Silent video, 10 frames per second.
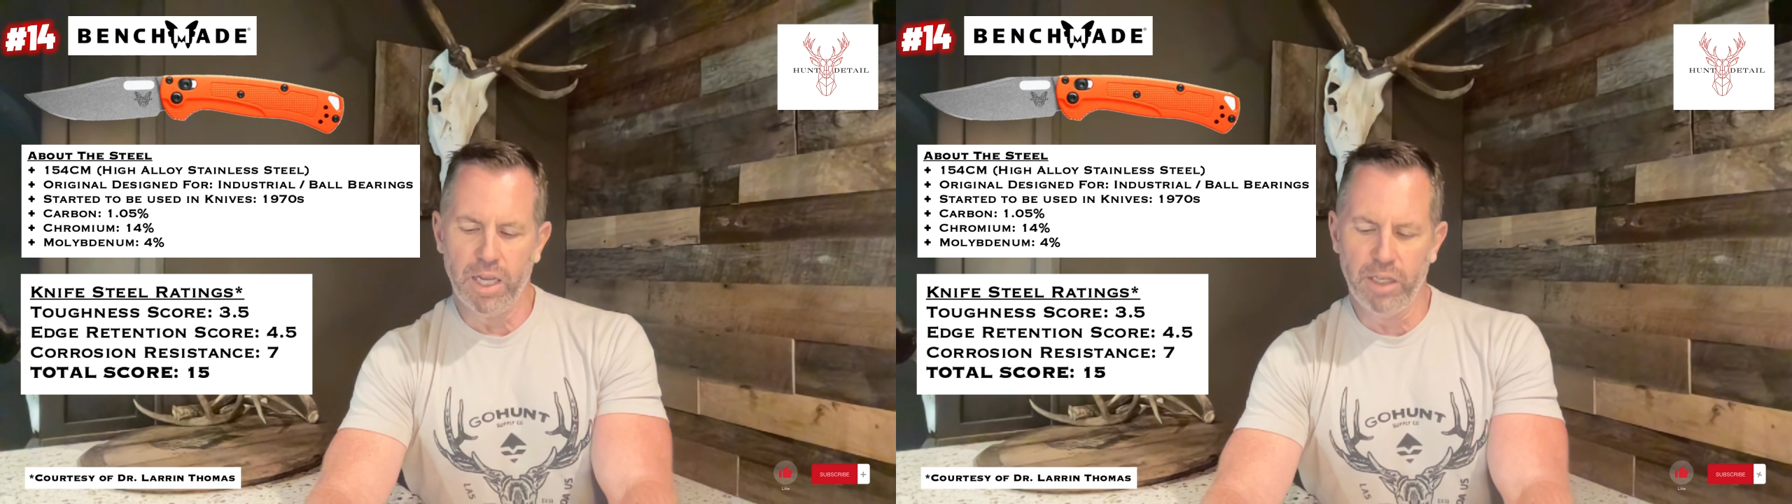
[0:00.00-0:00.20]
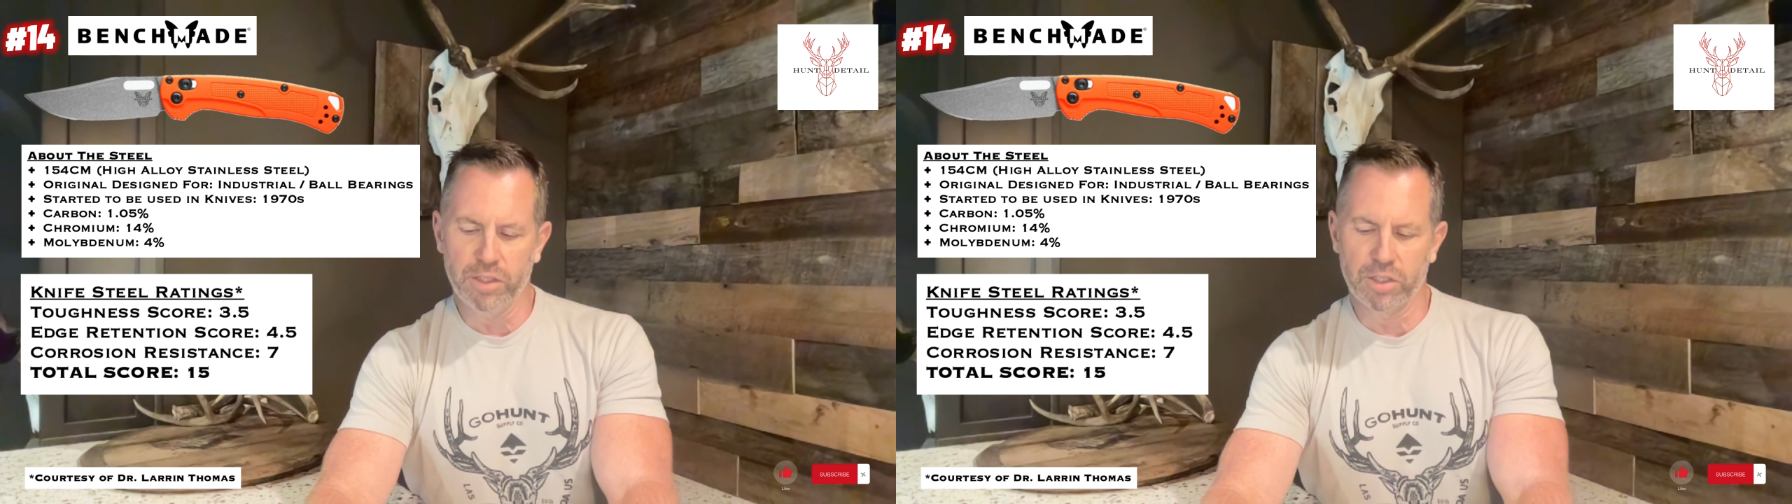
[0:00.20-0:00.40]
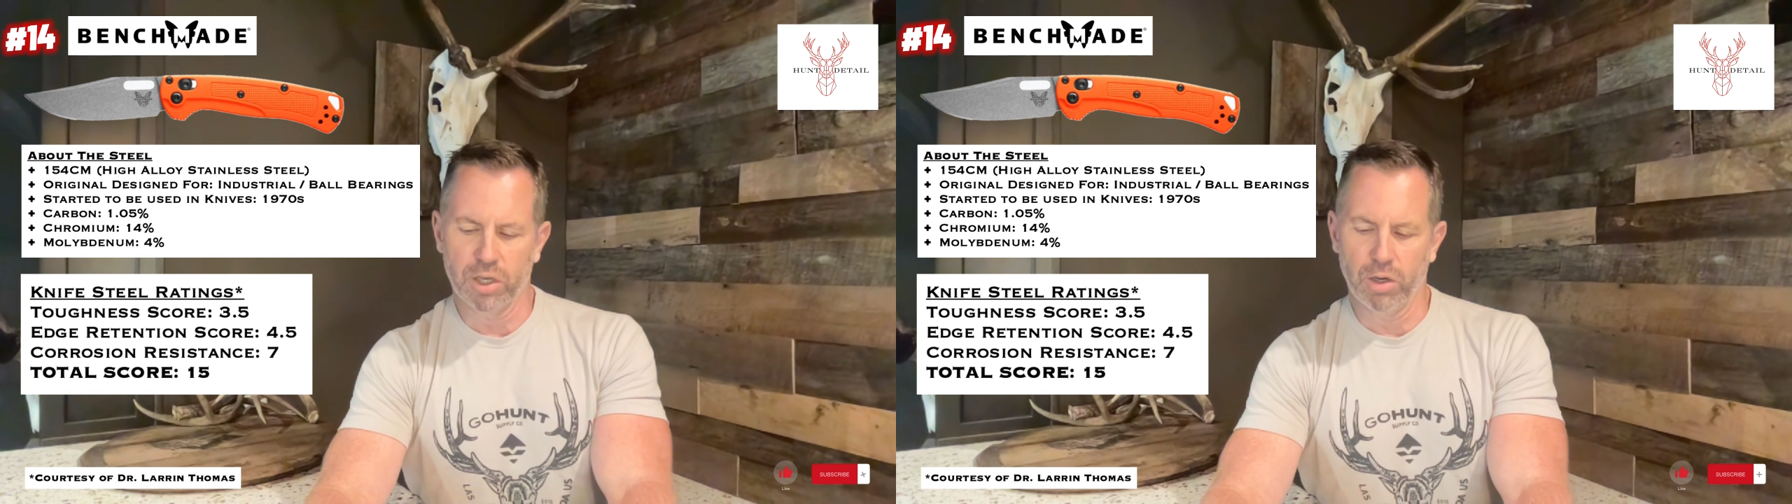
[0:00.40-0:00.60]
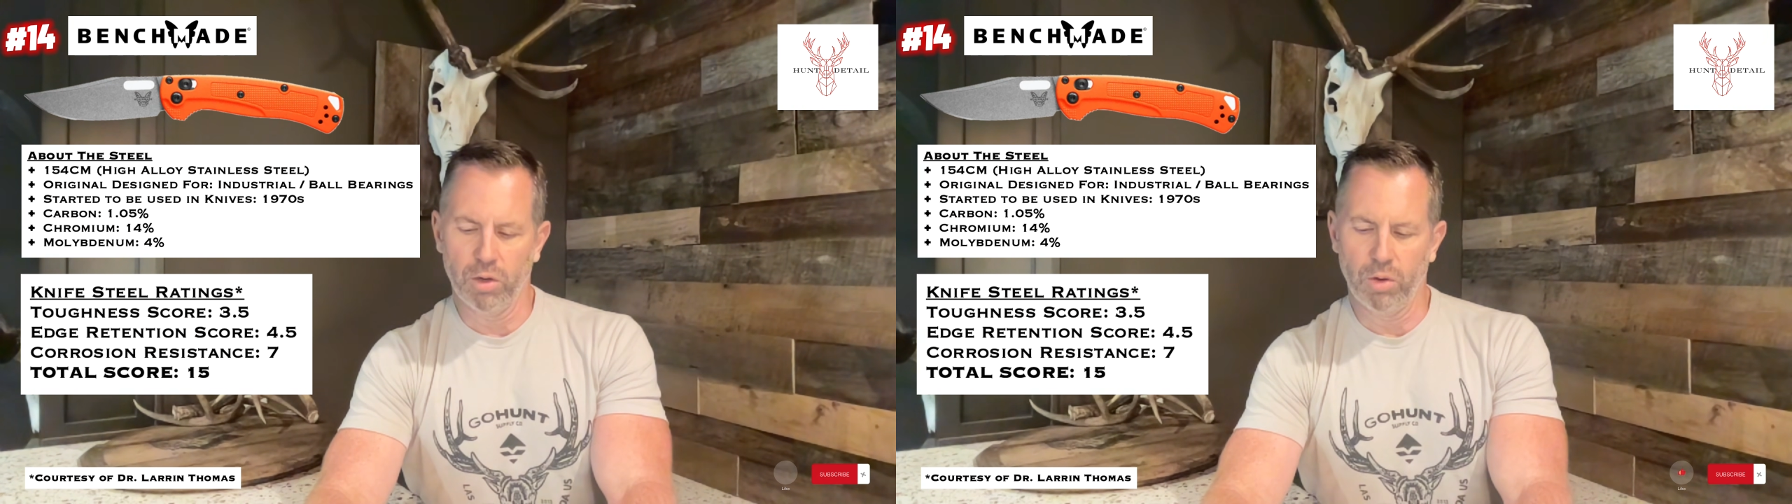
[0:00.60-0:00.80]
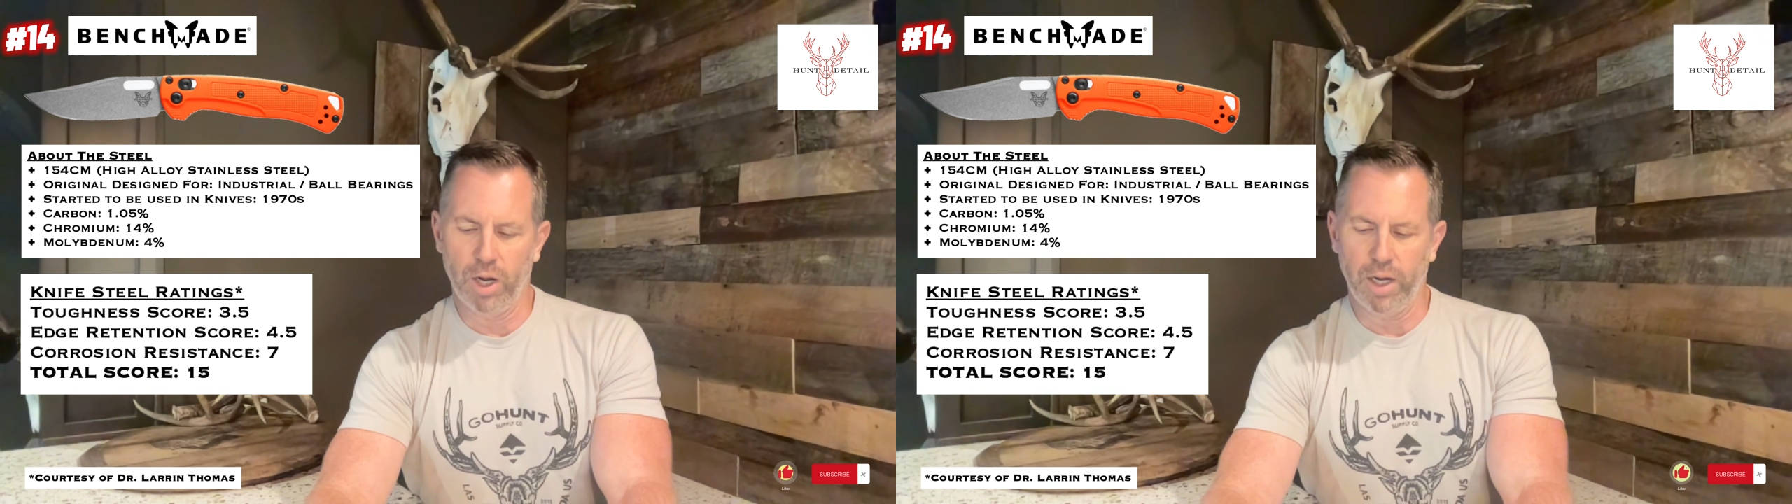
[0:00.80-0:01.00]
And
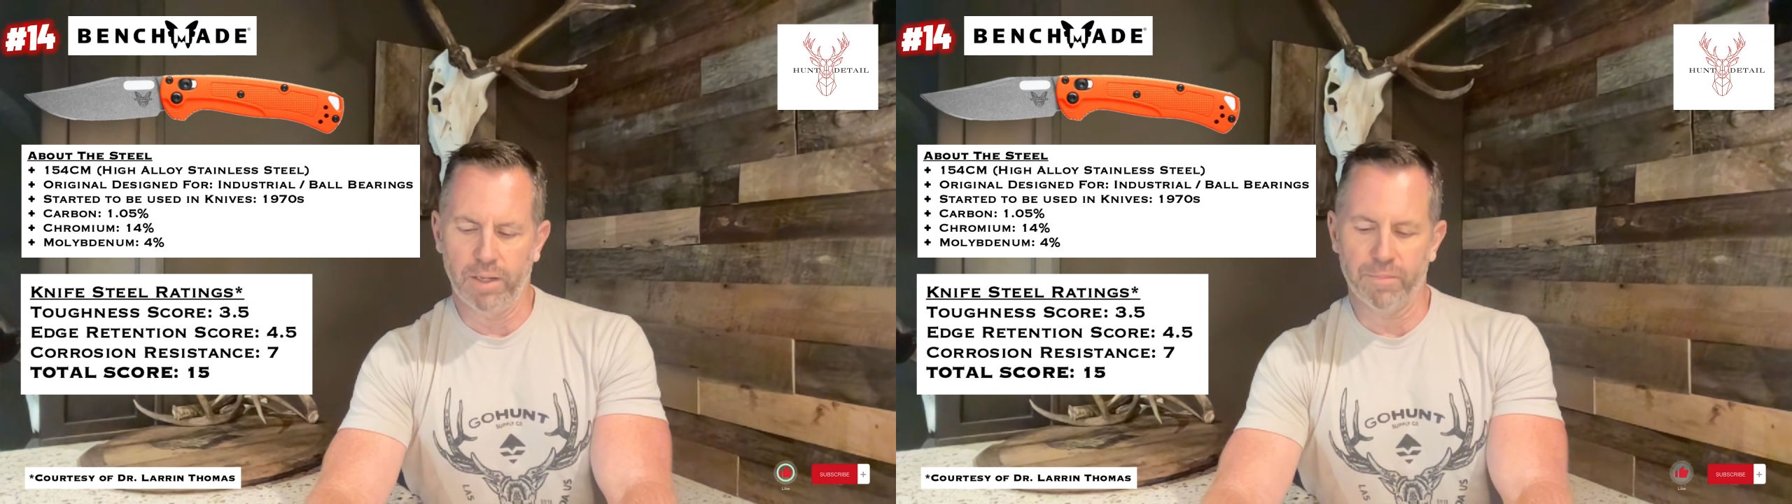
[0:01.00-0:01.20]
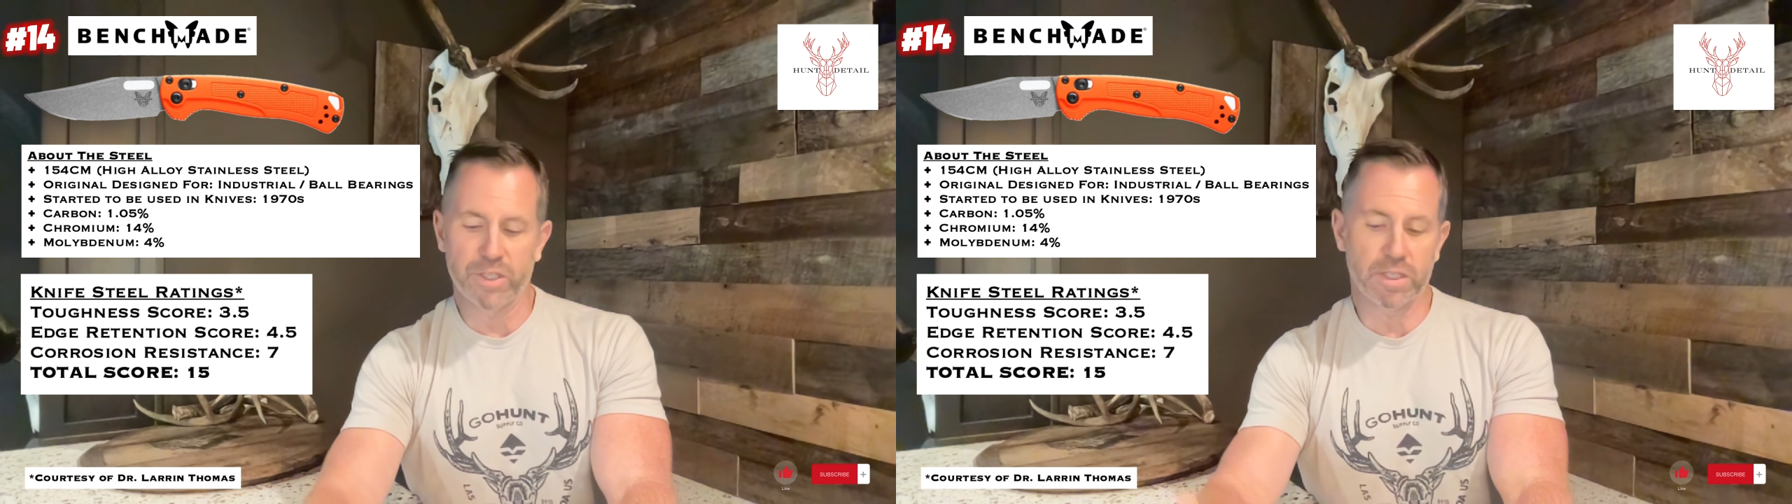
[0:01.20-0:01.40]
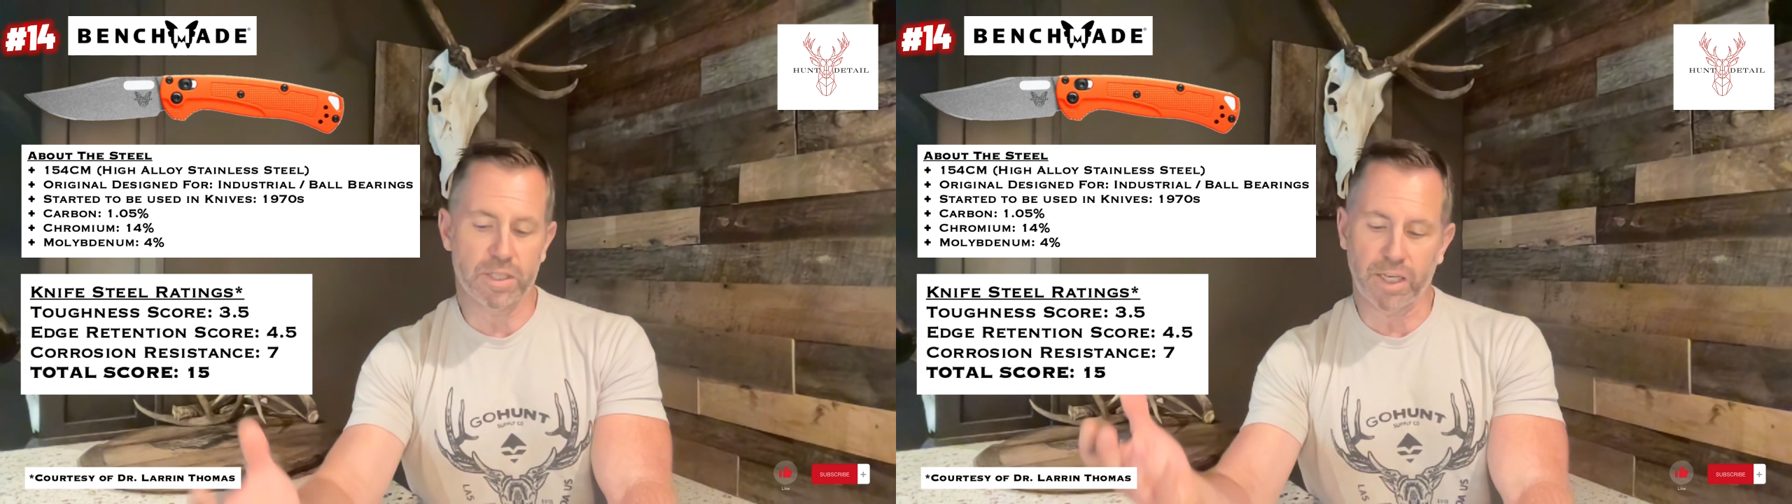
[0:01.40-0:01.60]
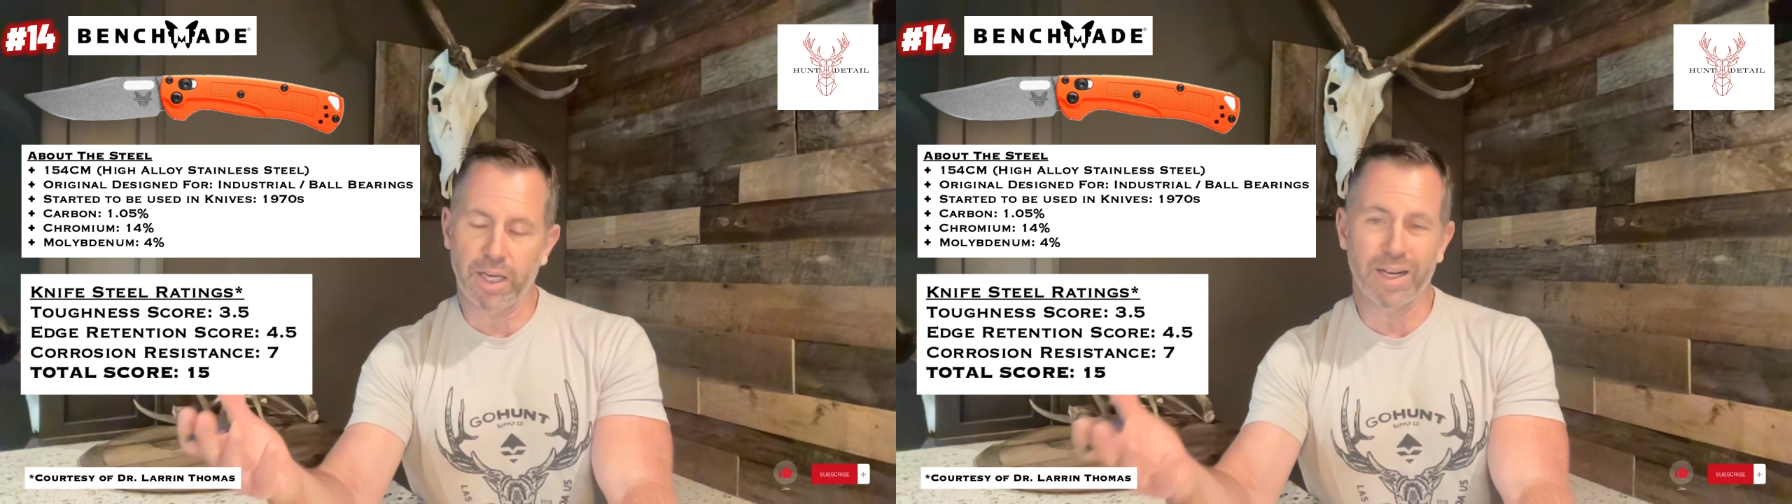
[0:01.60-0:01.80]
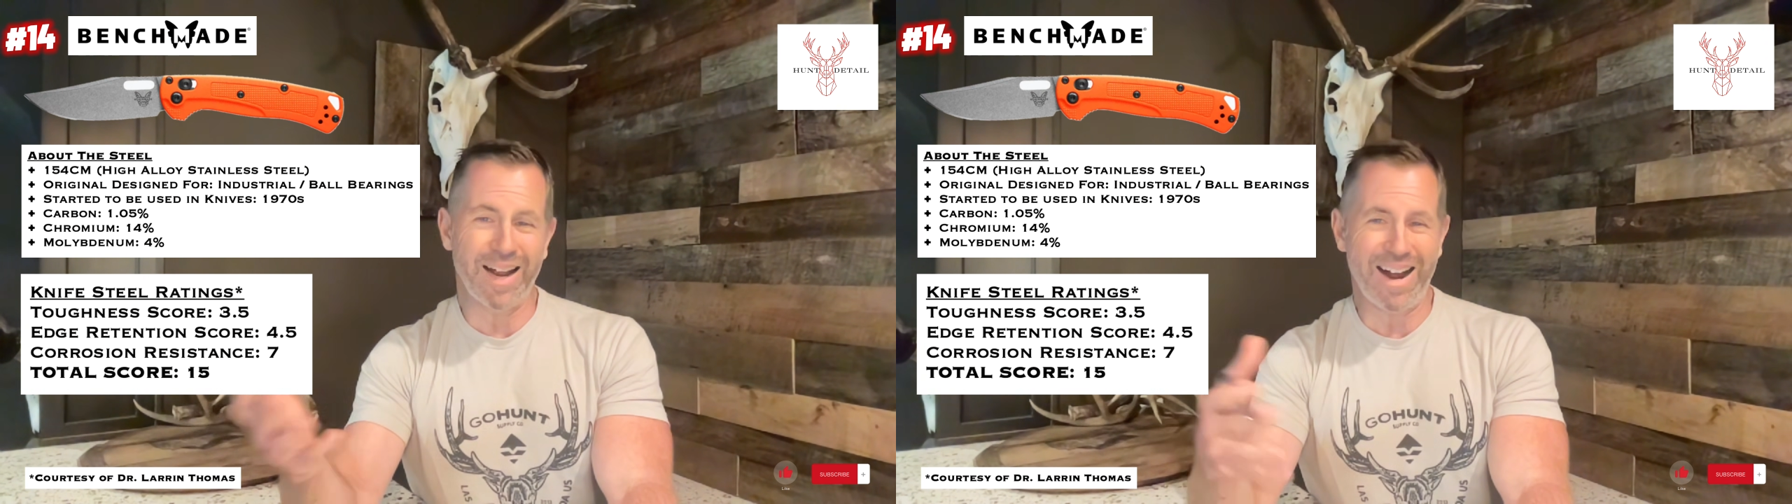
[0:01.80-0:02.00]
so this is, again,